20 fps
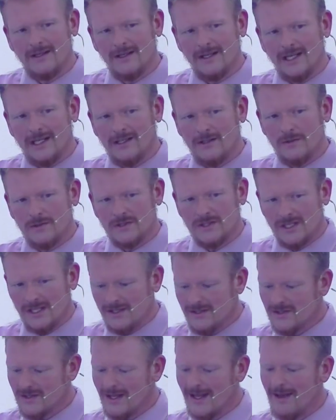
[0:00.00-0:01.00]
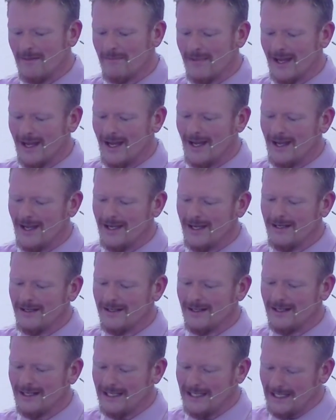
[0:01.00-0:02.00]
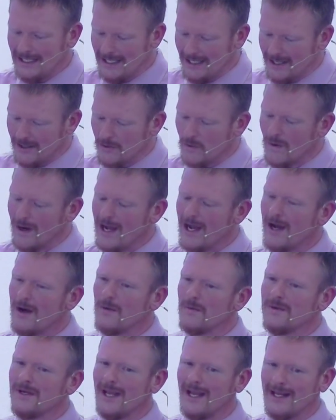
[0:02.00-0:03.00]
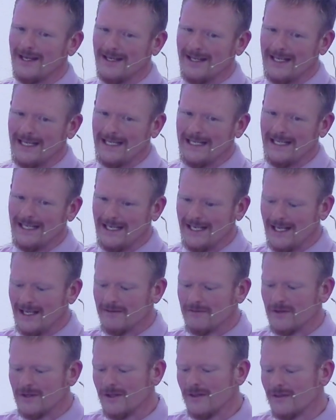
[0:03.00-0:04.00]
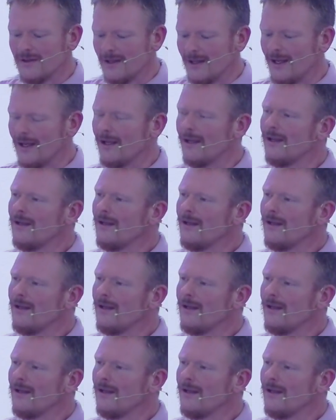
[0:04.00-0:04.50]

Hindus teach that behind and around and in everything,